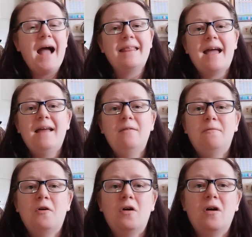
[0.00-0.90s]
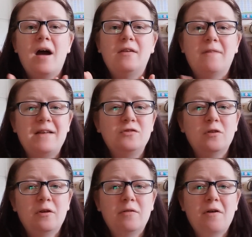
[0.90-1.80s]
And then for
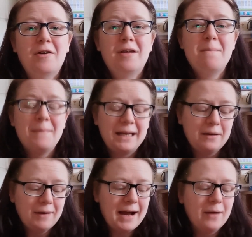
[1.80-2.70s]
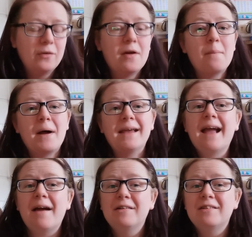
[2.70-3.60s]
Adventurerathon mini round, my
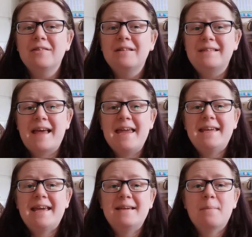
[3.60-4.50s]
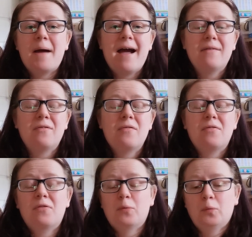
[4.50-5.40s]
character is taking Path
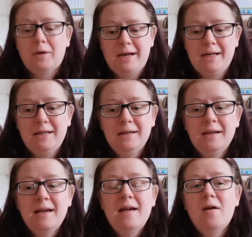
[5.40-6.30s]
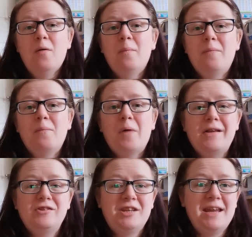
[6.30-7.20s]
3
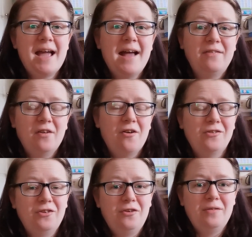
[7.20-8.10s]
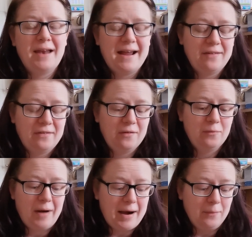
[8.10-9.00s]
when she heads on to the next
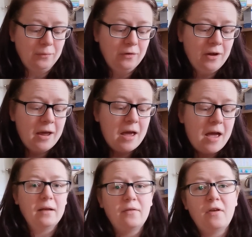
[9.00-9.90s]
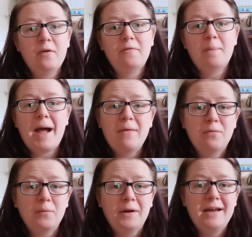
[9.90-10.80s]
round. And so for Path
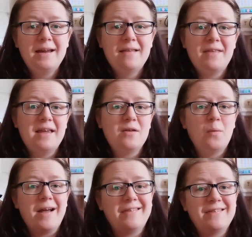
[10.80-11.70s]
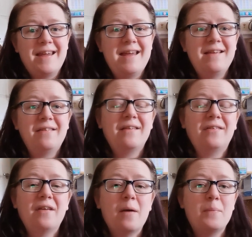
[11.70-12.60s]
3, the quest is
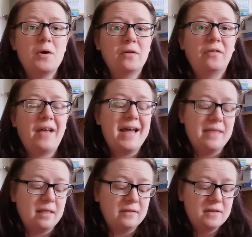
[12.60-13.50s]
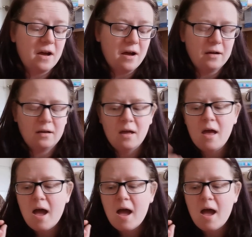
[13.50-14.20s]
a book set in the dark.